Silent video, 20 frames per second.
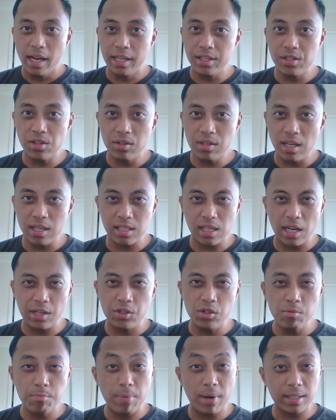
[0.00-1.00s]
And so yes, I
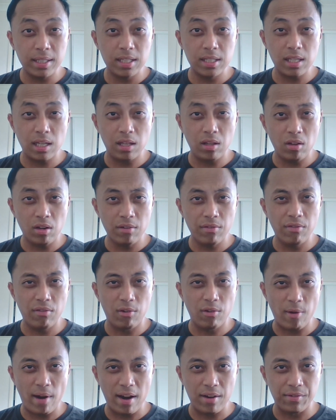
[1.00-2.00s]
do practice a lot of
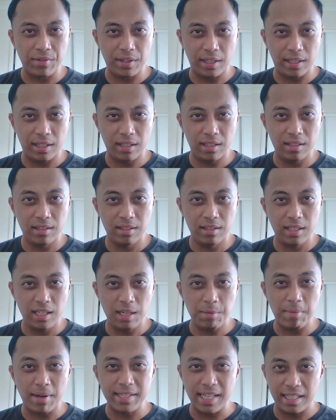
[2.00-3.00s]
grounding
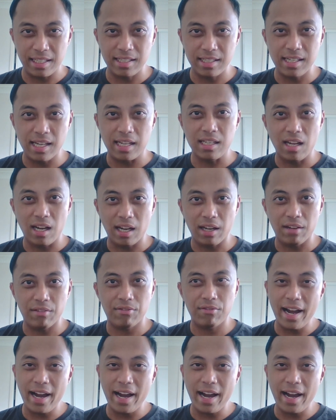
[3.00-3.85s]
in my day-to-day life.